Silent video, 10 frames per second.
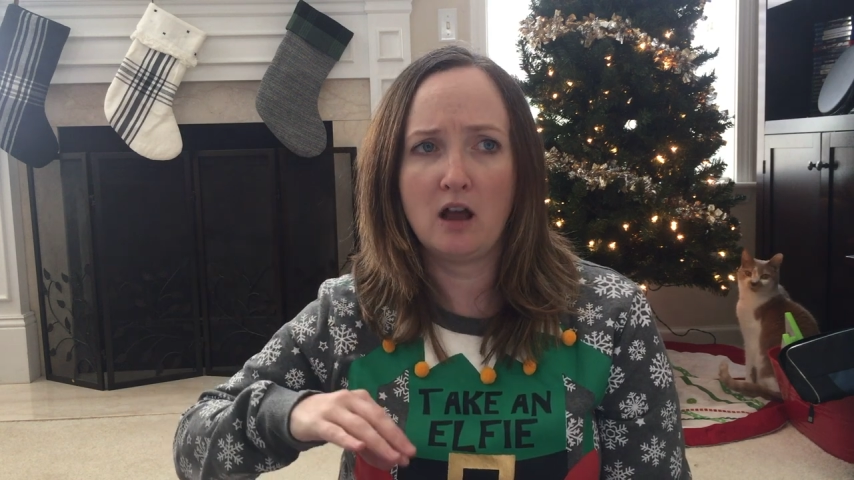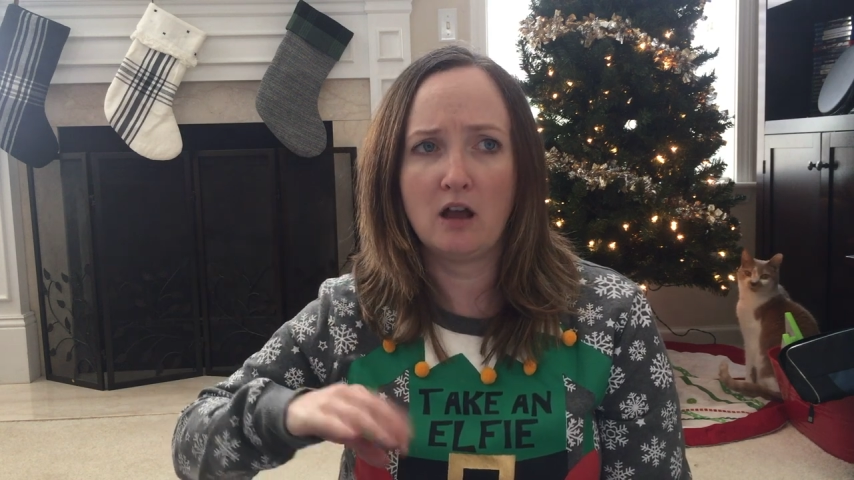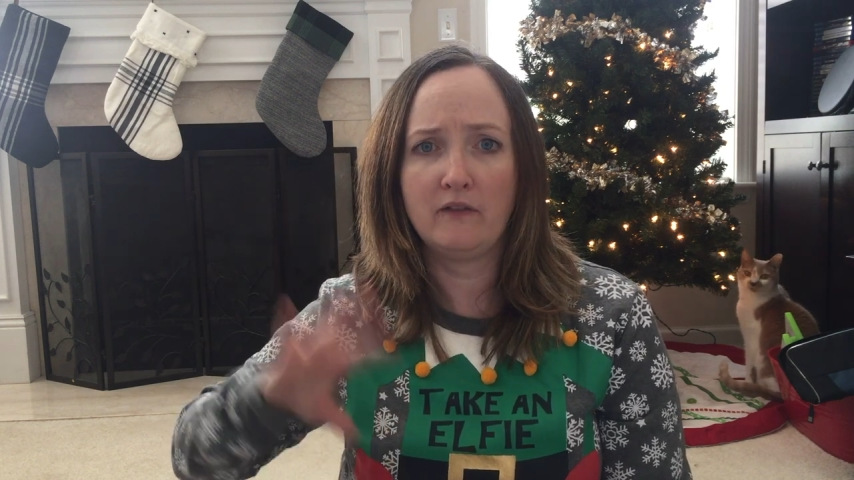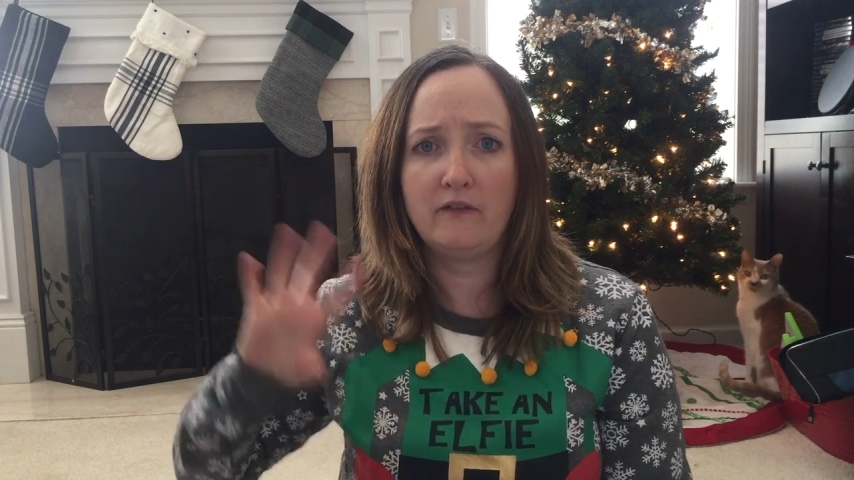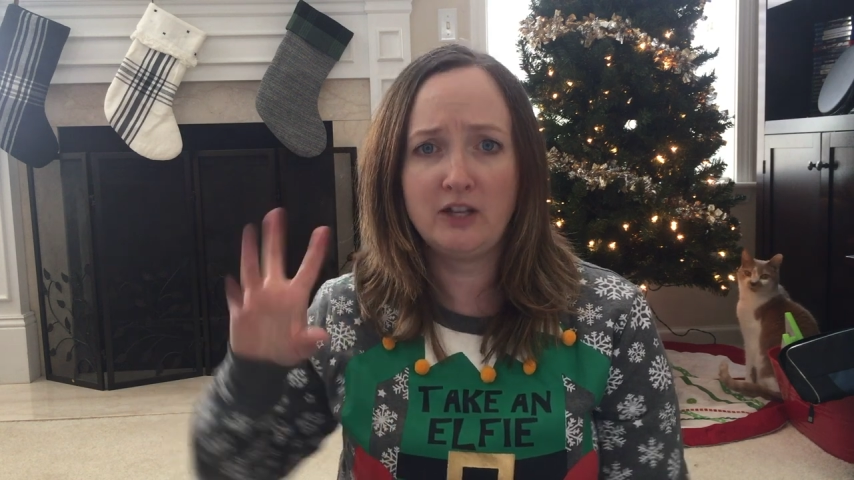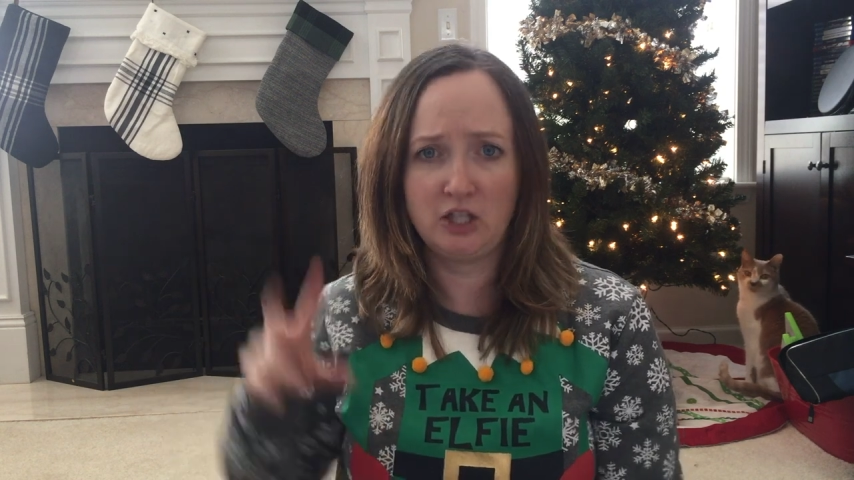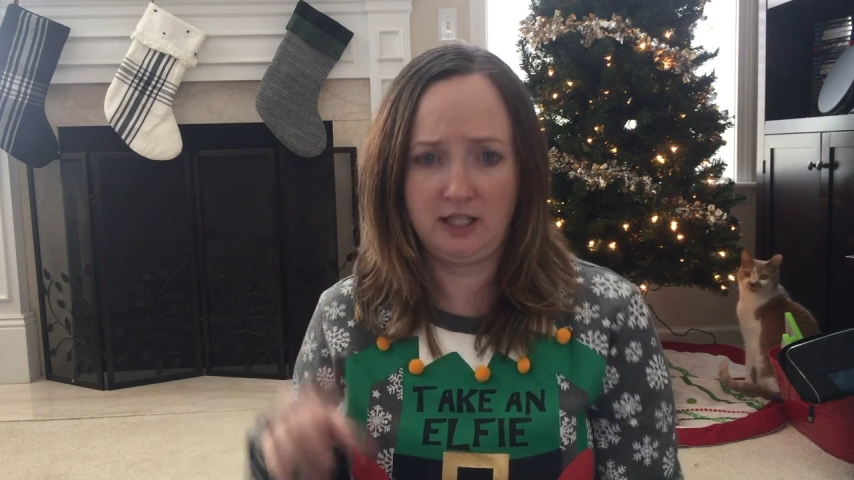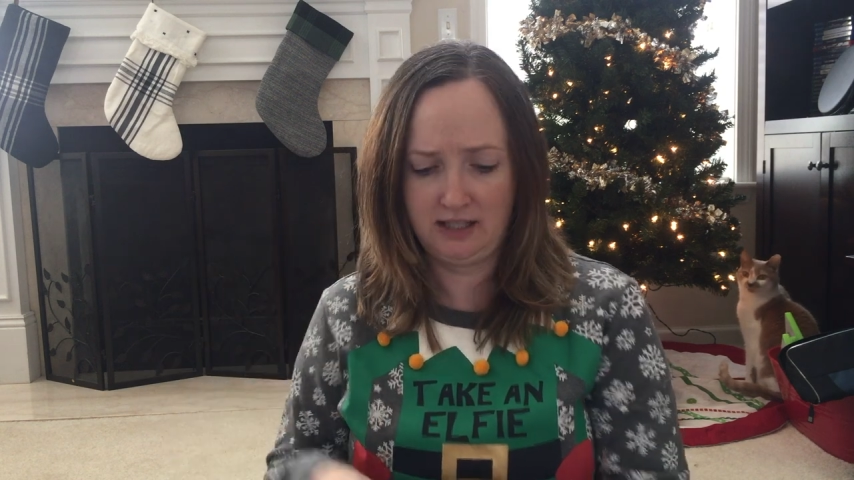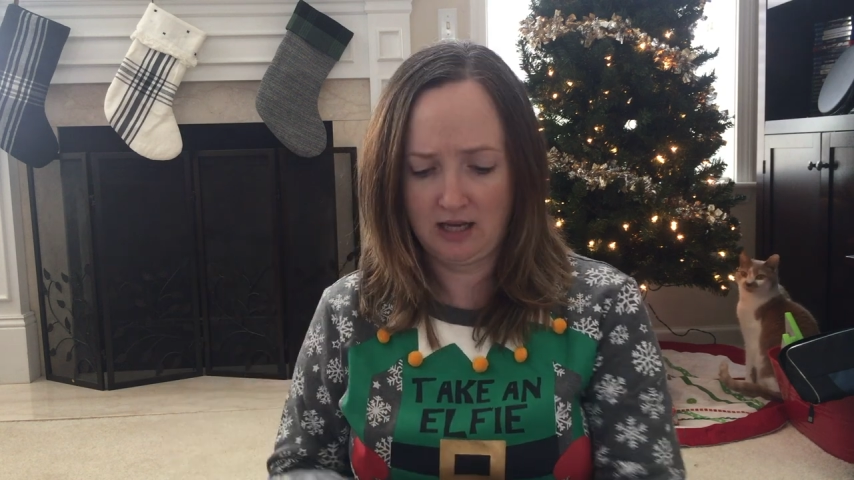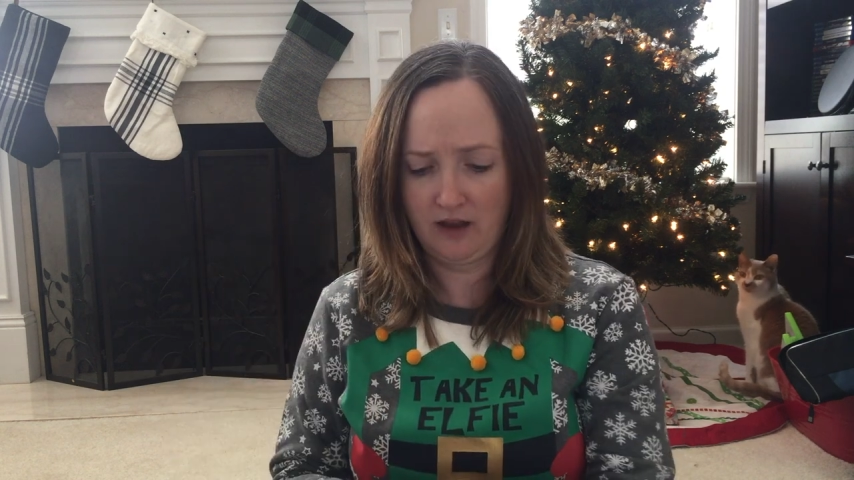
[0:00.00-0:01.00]
of fidget
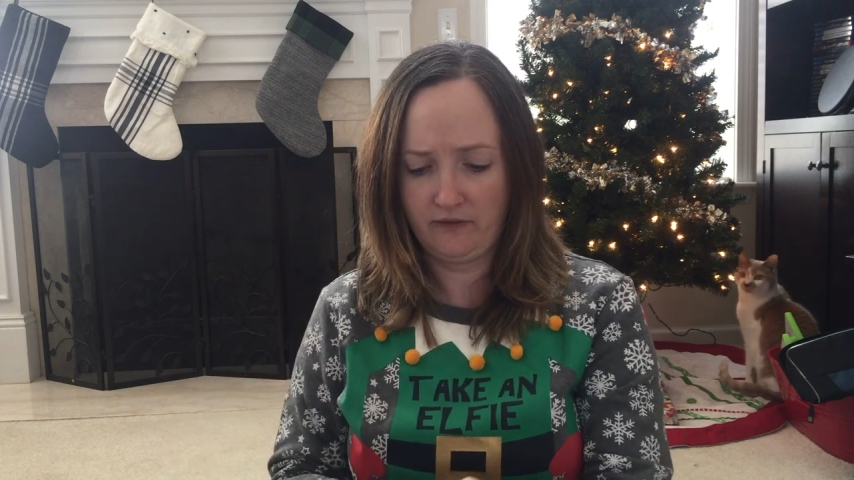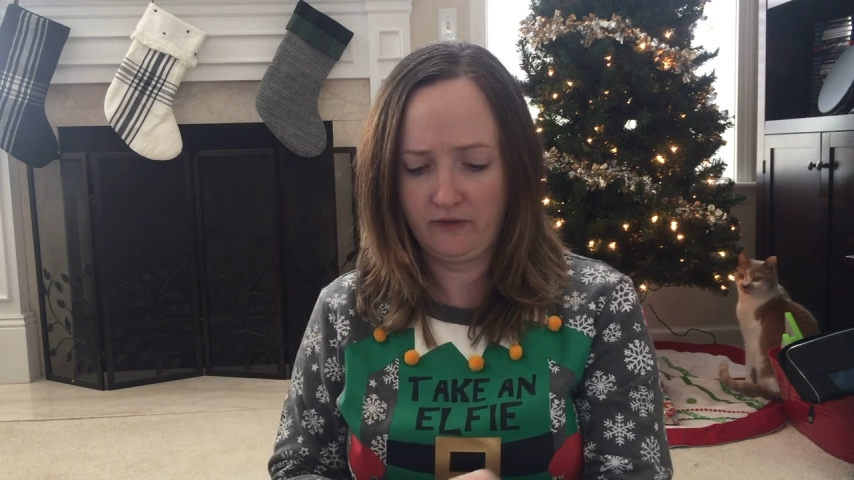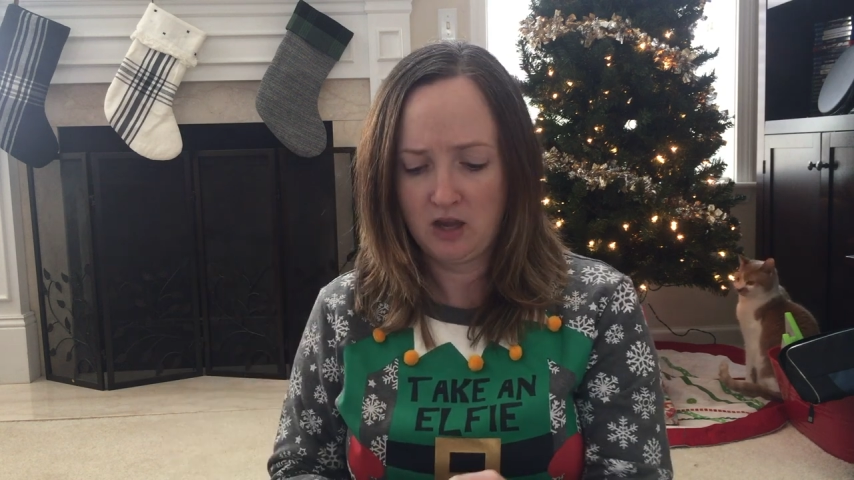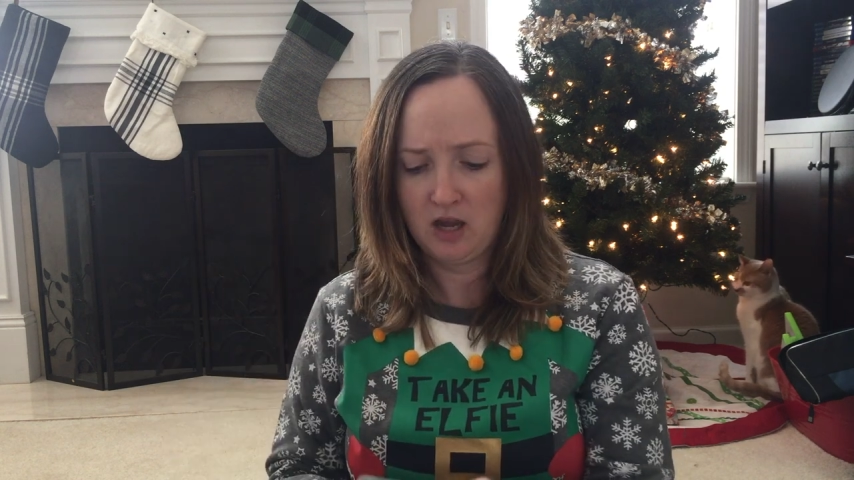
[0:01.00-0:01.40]
stuff.